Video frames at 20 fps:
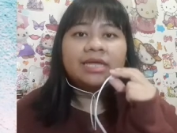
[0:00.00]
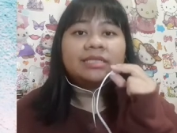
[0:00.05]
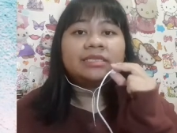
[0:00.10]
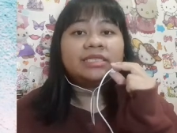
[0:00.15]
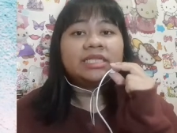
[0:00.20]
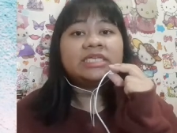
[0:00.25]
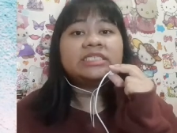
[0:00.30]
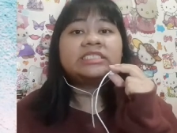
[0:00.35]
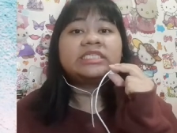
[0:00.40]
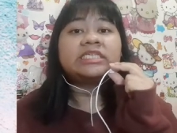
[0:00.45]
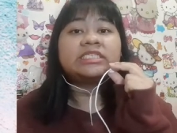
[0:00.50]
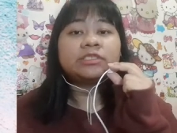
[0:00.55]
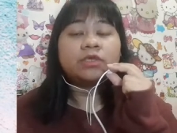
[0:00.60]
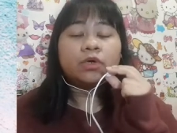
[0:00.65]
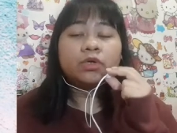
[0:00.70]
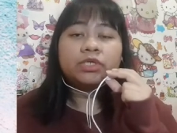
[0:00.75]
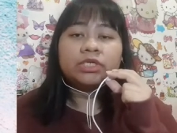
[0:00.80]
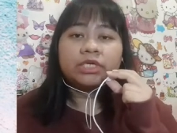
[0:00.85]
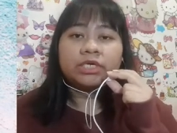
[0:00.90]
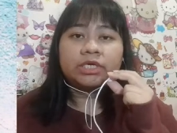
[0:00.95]
This
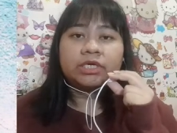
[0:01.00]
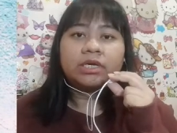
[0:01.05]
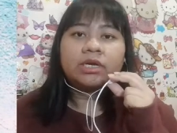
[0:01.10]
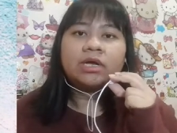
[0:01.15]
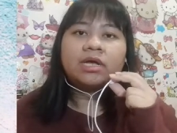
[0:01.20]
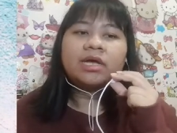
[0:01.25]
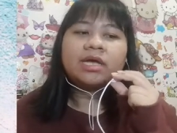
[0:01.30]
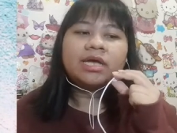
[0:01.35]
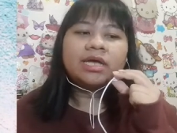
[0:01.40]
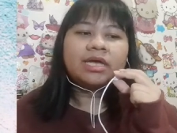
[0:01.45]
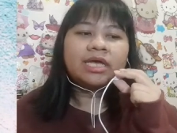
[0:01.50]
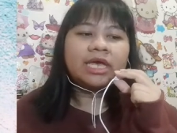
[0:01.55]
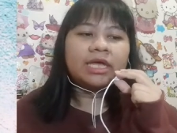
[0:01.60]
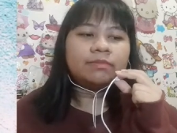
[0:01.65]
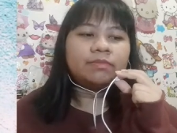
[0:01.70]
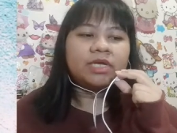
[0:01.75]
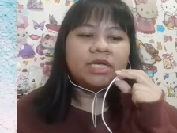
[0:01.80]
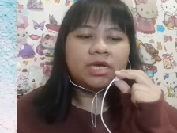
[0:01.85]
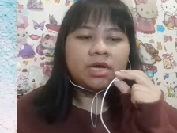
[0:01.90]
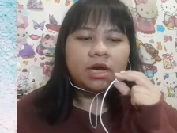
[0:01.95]
disorder can
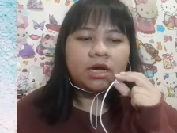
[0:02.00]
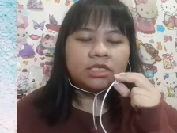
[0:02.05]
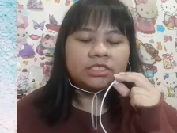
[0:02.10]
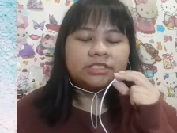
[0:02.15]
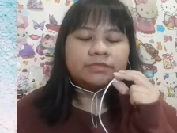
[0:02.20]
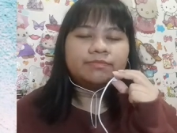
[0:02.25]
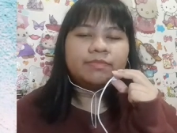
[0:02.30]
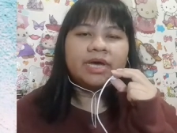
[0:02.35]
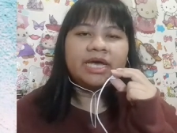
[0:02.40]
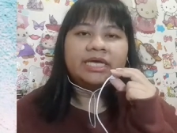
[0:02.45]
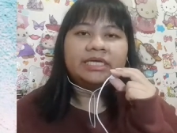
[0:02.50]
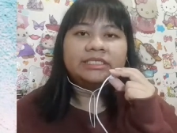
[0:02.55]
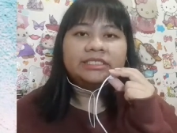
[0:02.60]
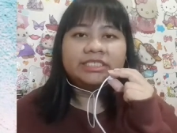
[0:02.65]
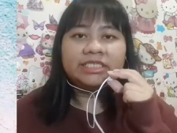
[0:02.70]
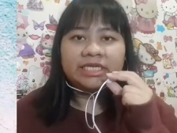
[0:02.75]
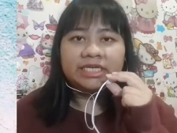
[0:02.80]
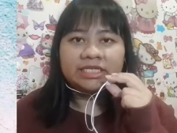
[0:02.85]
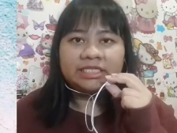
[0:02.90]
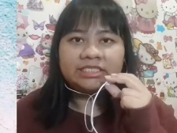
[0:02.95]
be caused by
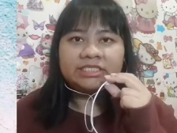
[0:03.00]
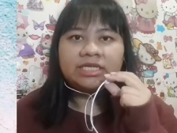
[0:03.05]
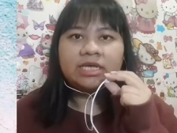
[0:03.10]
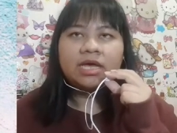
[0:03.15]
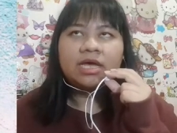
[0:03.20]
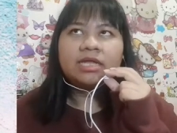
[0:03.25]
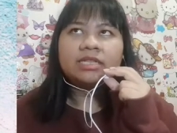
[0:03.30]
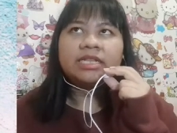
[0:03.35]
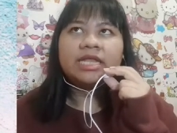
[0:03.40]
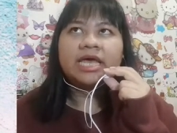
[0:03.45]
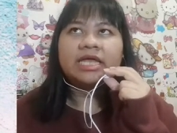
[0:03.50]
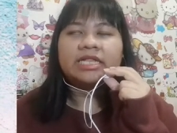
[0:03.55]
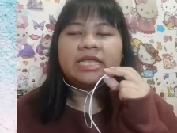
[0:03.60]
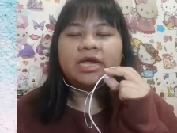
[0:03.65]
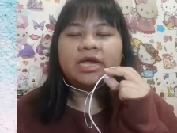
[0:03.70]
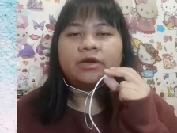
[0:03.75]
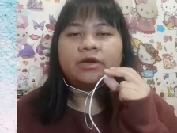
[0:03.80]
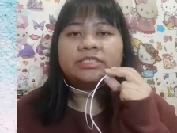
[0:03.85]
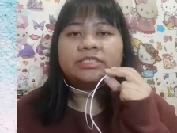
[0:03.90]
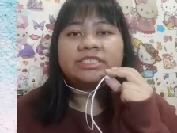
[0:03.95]
genes that
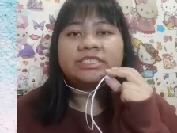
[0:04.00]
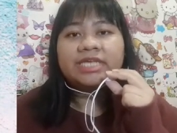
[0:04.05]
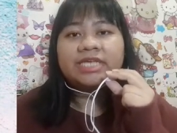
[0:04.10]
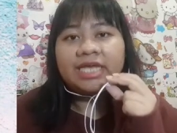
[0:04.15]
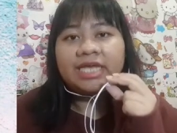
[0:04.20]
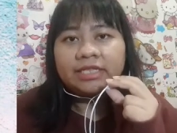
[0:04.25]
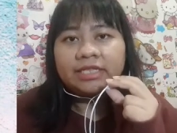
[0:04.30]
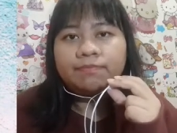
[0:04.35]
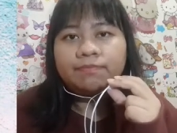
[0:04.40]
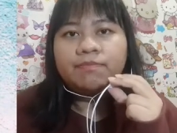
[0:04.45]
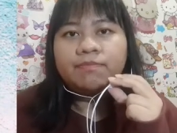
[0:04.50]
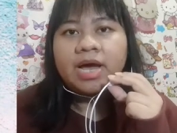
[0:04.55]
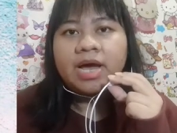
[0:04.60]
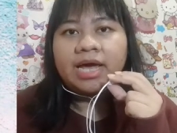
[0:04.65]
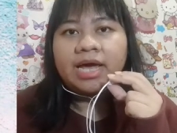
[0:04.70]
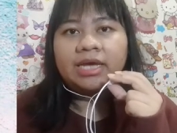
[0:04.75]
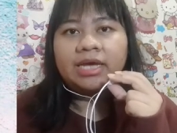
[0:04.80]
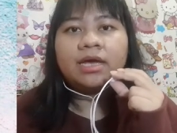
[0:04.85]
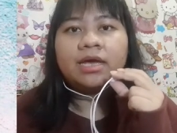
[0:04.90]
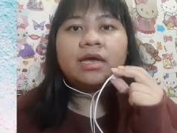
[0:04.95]
hereditate
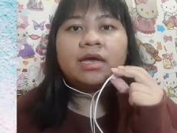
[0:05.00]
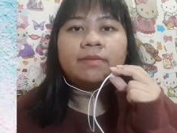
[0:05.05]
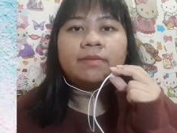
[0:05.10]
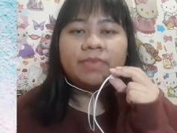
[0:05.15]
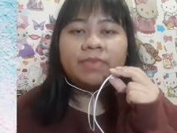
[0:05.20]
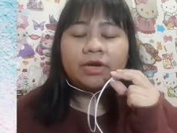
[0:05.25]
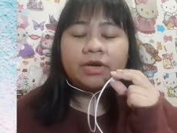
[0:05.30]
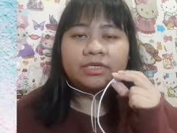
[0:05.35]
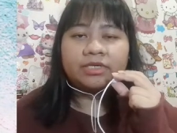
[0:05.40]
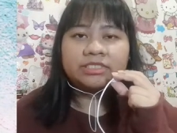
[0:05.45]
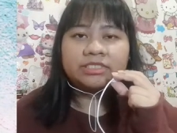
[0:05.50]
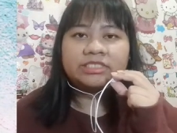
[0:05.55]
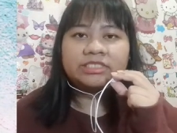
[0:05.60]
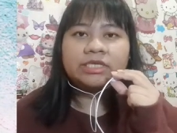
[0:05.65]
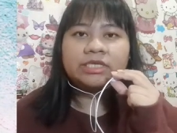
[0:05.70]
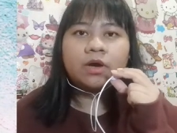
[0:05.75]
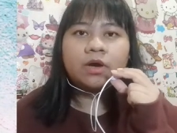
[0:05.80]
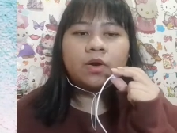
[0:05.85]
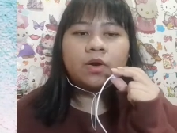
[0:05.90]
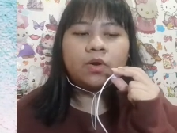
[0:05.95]
by parents
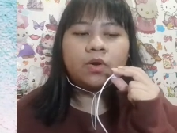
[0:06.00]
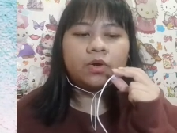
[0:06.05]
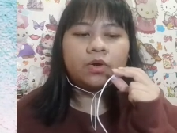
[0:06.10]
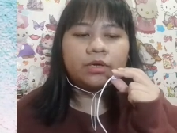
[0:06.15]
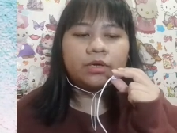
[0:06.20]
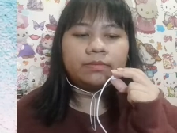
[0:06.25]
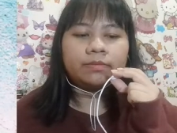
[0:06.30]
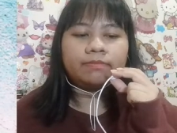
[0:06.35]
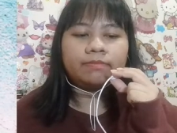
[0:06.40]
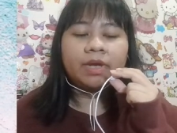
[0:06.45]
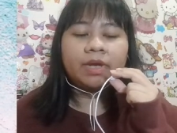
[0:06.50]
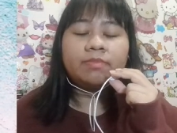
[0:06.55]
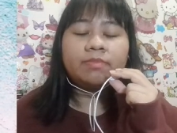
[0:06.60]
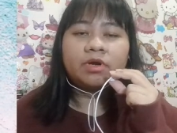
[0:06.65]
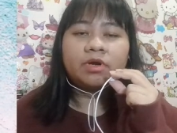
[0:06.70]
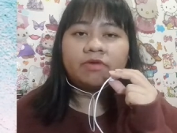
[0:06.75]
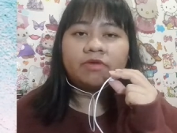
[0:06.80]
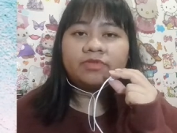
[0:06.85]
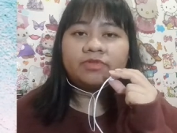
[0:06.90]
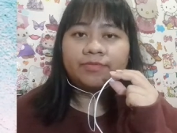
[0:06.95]
or member
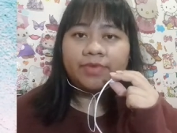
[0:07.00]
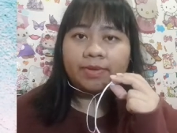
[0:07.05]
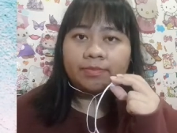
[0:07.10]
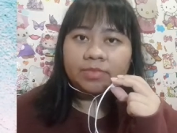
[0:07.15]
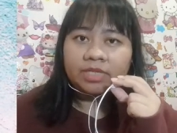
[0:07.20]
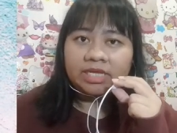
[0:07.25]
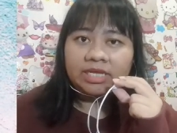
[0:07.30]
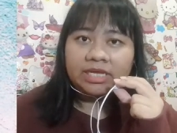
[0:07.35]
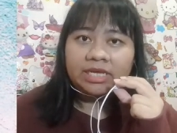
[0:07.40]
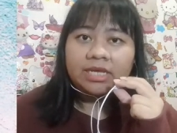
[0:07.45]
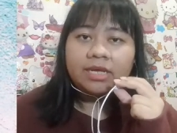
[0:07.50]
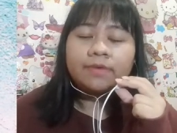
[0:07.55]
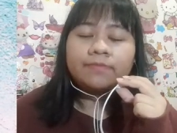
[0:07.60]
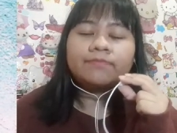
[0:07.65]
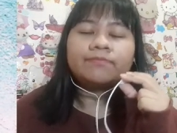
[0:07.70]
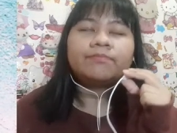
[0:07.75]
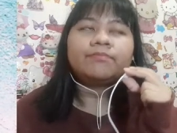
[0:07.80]
of the family.